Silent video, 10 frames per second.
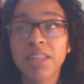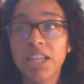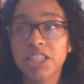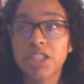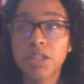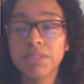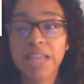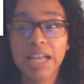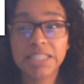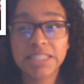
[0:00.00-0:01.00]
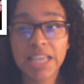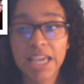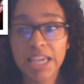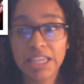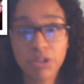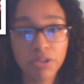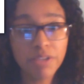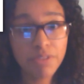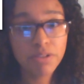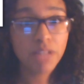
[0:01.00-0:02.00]
in terms that say,
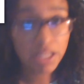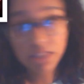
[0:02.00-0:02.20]
even like